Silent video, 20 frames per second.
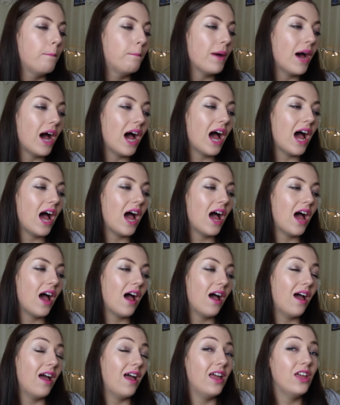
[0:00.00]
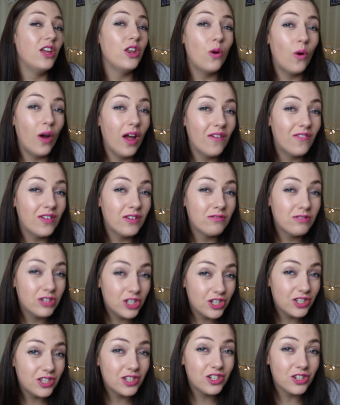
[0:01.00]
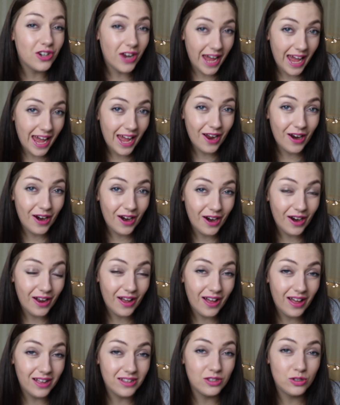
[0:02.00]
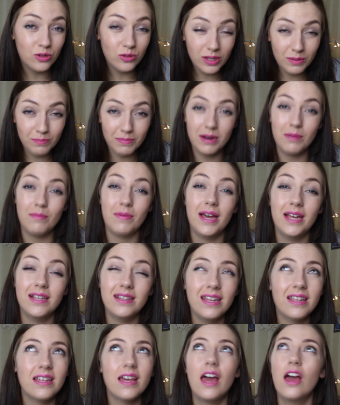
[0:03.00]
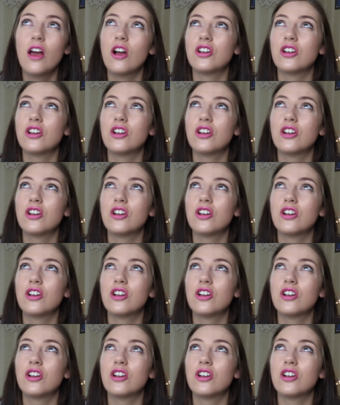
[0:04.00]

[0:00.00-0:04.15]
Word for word: But you know, if it reduces your hair and totally minimize, like,